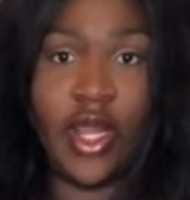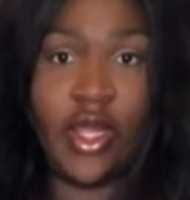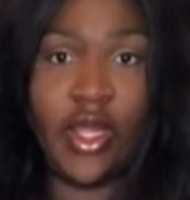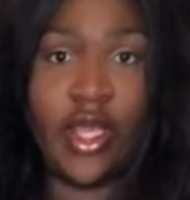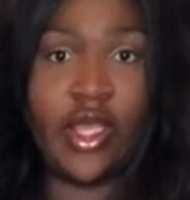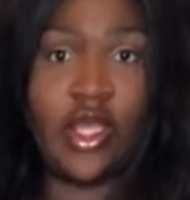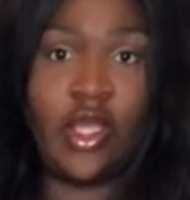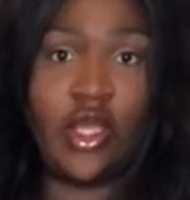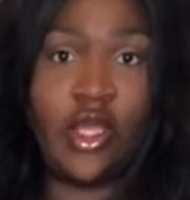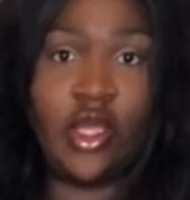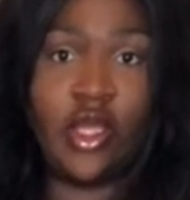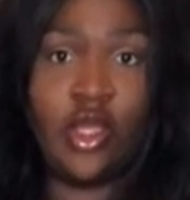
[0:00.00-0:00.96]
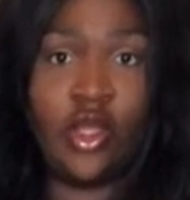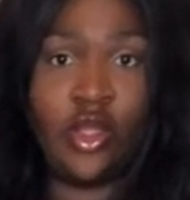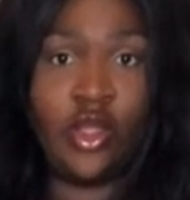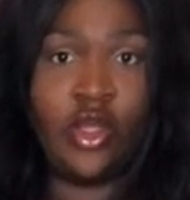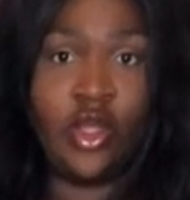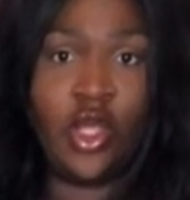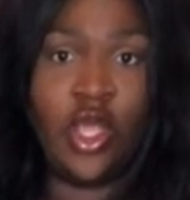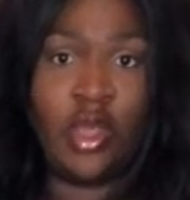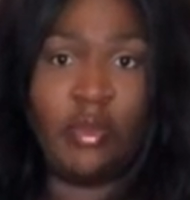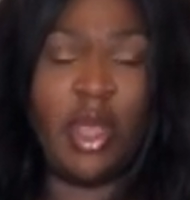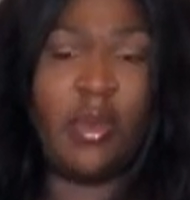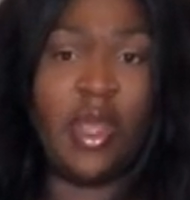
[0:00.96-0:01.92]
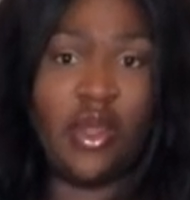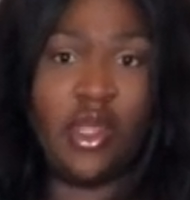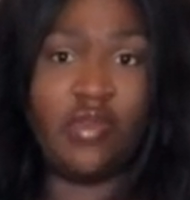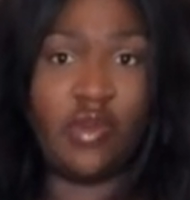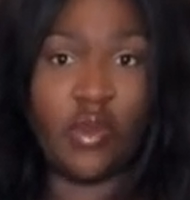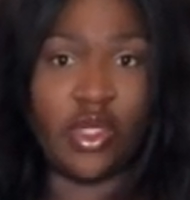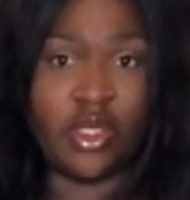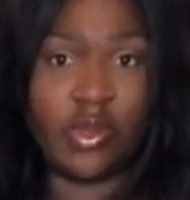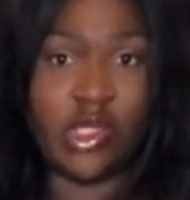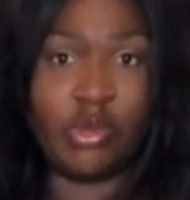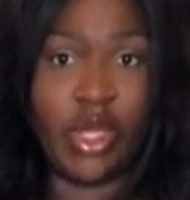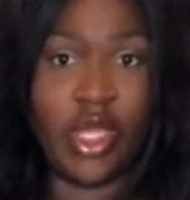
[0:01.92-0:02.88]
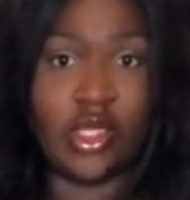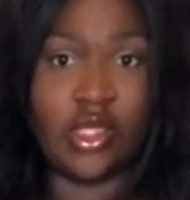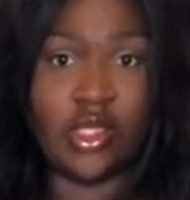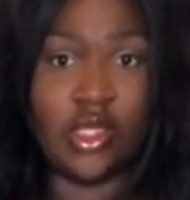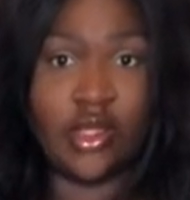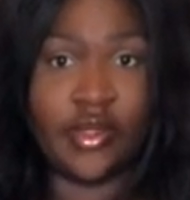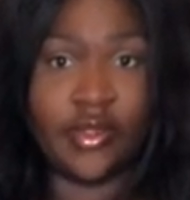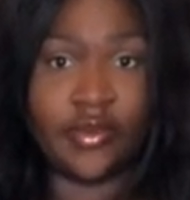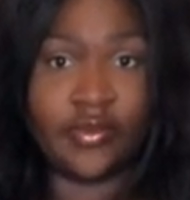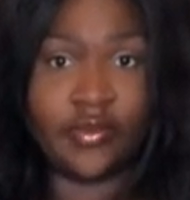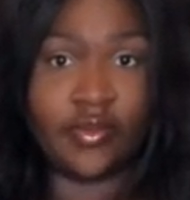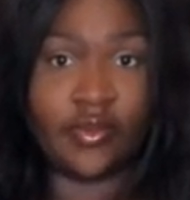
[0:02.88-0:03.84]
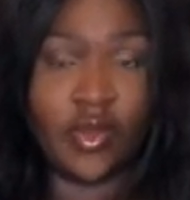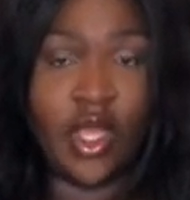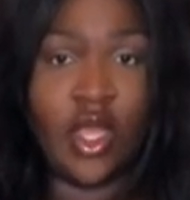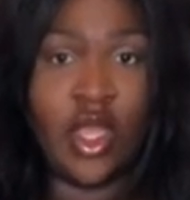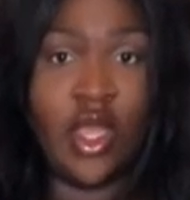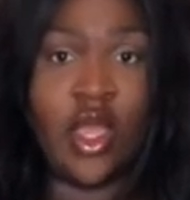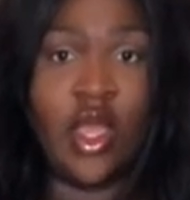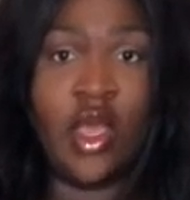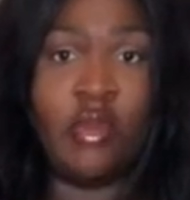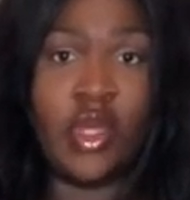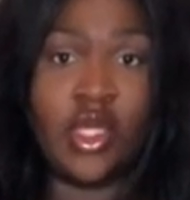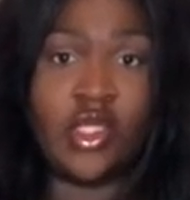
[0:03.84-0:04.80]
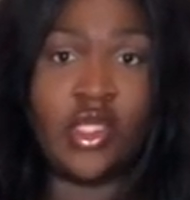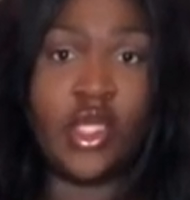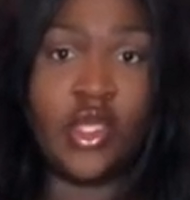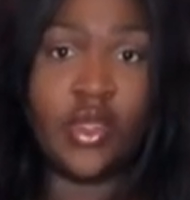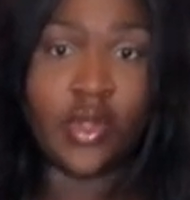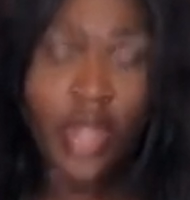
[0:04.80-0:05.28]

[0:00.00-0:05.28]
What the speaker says: I like, maybe I'll even wear some Spanx. But it's cute.